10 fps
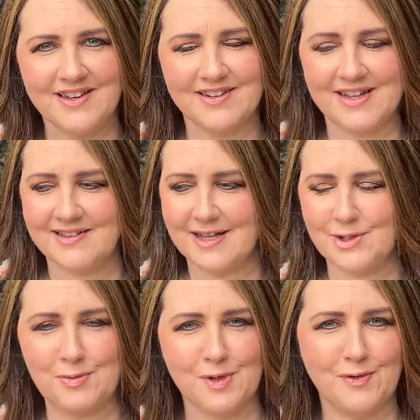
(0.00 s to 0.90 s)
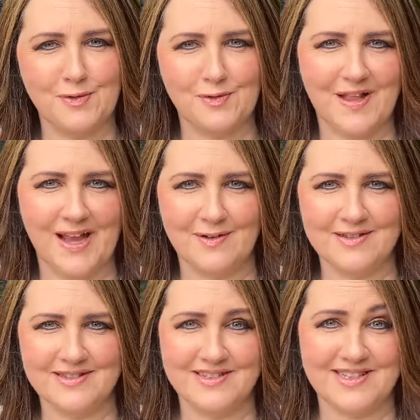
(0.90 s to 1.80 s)
to get such beautiful
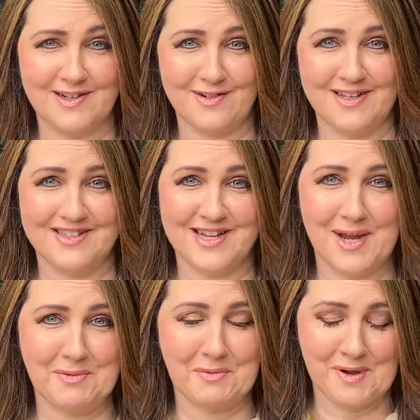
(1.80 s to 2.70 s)
flowers to decorate the table.